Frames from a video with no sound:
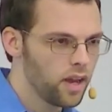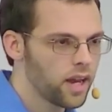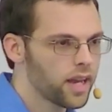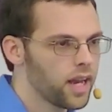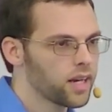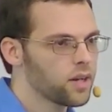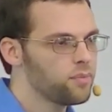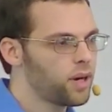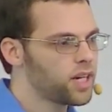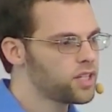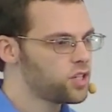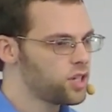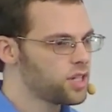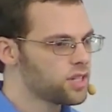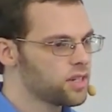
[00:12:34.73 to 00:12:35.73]
Again, compared
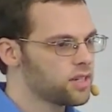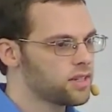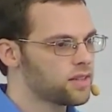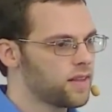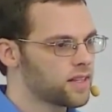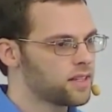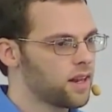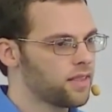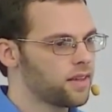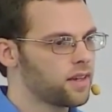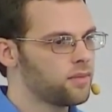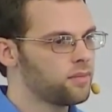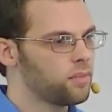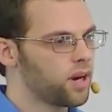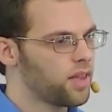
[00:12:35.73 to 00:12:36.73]
to Jesus, that's
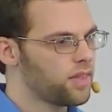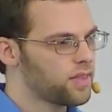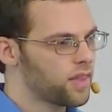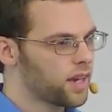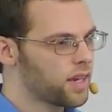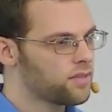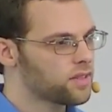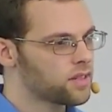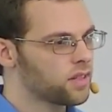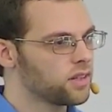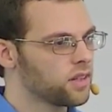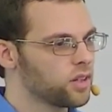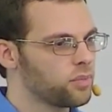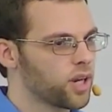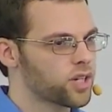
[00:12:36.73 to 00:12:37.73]
nothing, but I think that gives us a
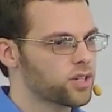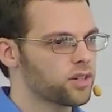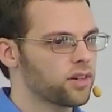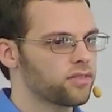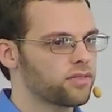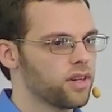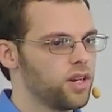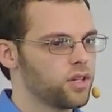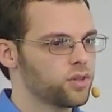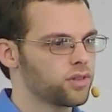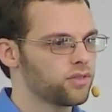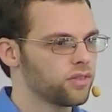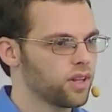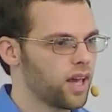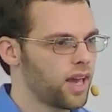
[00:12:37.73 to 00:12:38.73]
little picture of
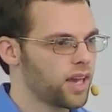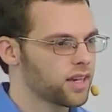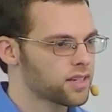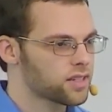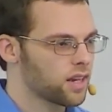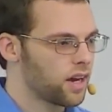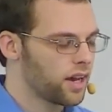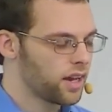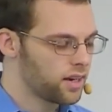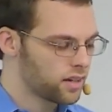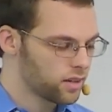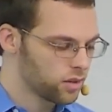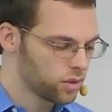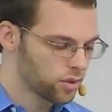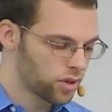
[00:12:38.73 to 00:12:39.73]
sort of laying
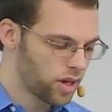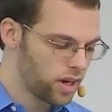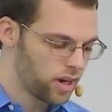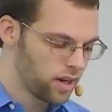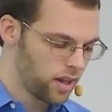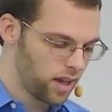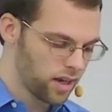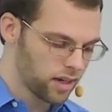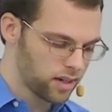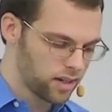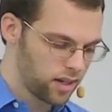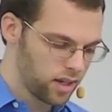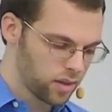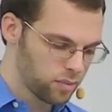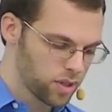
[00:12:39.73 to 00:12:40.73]
aside glory and,
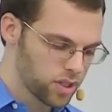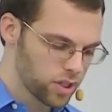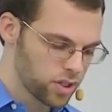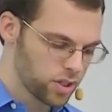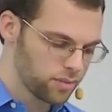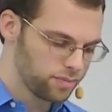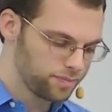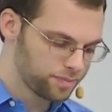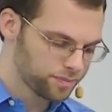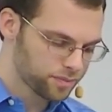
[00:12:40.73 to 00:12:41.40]
and position.